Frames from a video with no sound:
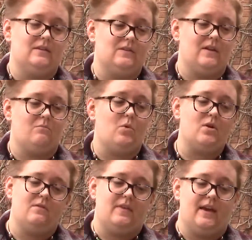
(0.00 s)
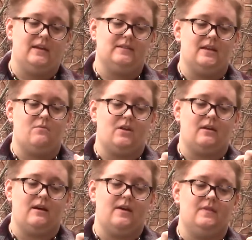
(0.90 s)
So the important thing is that you want to
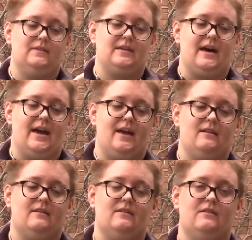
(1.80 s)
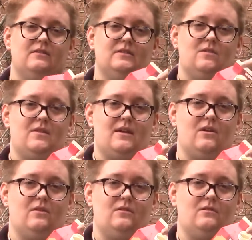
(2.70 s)
cut the side so that
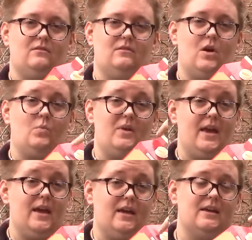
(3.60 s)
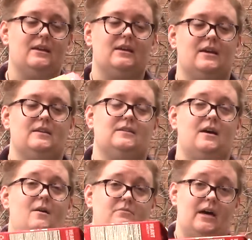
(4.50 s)
your opening is
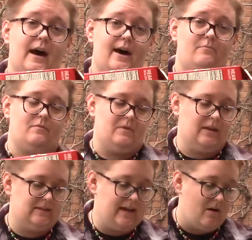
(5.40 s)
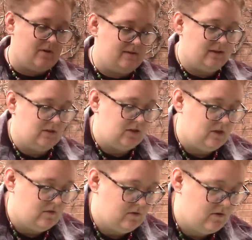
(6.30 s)
up top, because now what you can
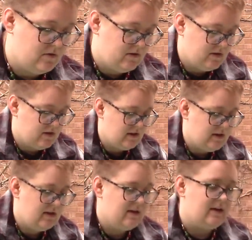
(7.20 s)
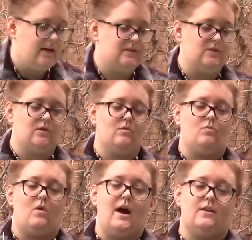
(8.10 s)
do is you
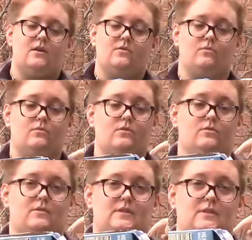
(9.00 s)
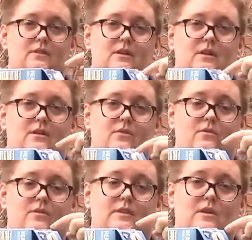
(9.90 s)
can water the roots
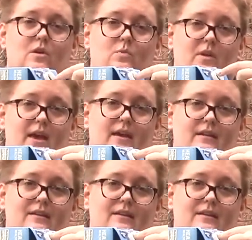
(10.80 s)
through this opening.